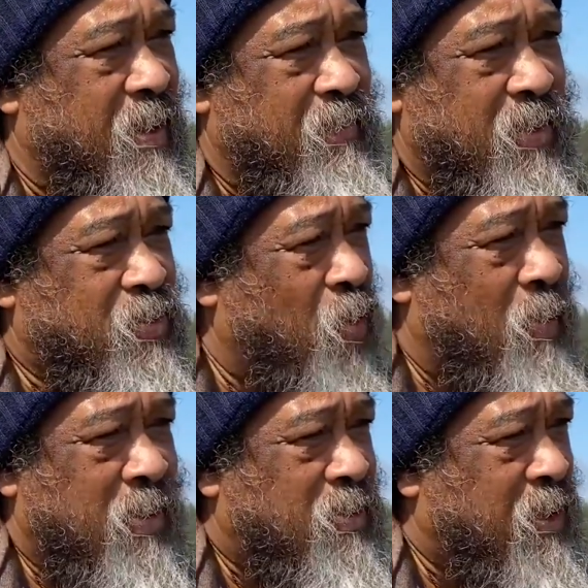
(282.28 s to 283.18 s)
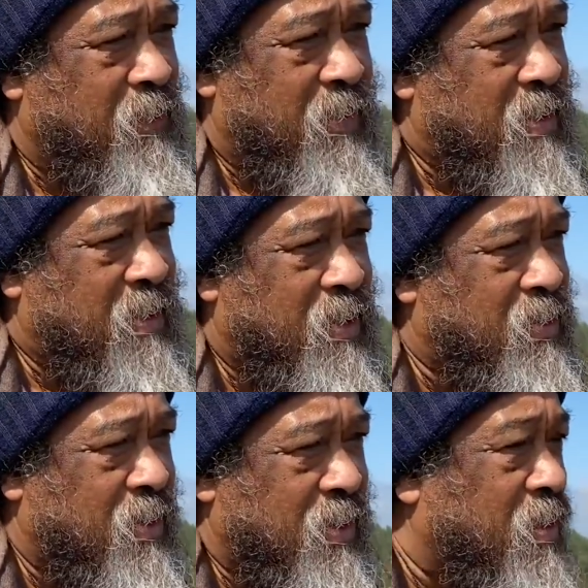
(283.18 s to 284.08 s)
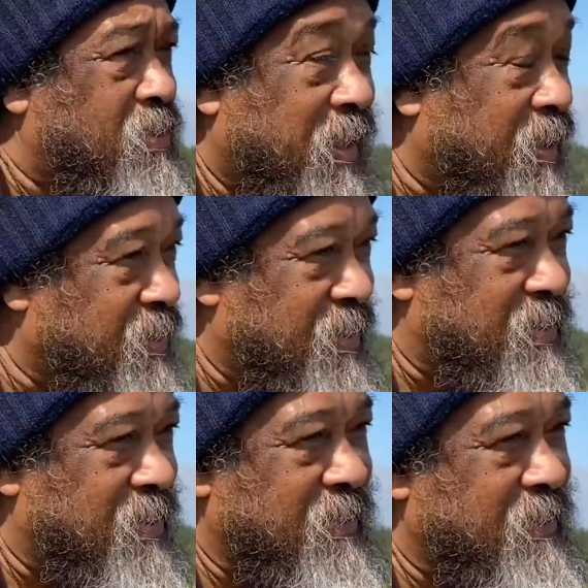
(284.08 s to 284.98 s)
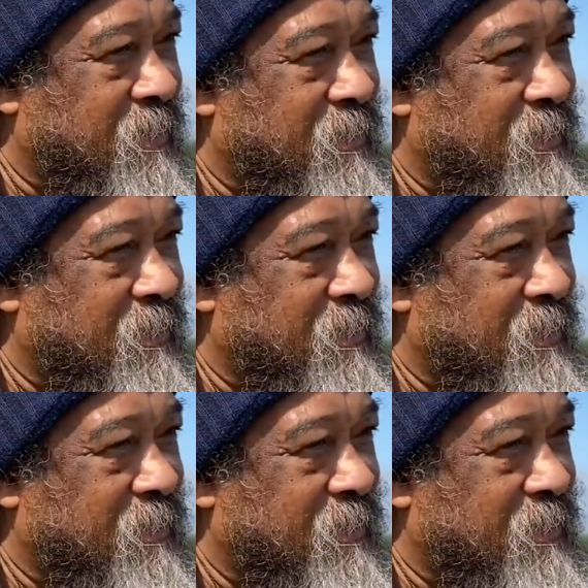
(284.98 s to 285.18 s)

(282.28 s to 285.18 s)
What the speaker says: If there's no one to give it attention, it doesn't exist, you know.